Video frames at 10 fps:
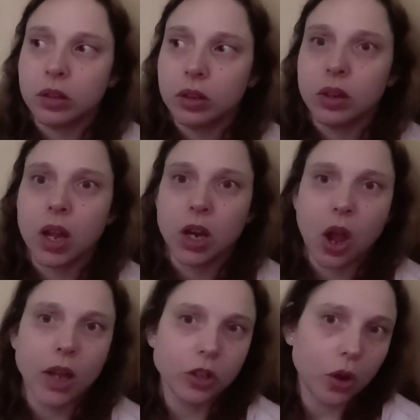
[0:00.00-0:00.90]
And I
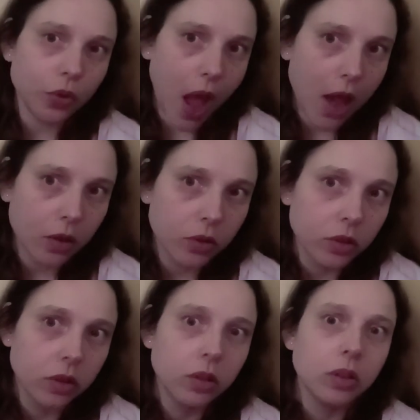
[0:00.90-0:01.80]
know that.
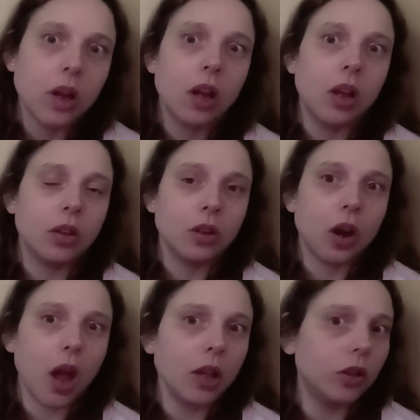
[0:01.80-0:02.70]

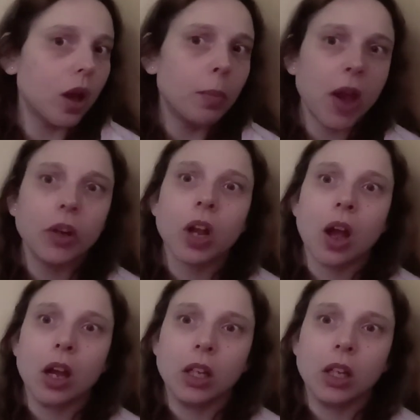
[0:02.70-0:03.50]
Like, America,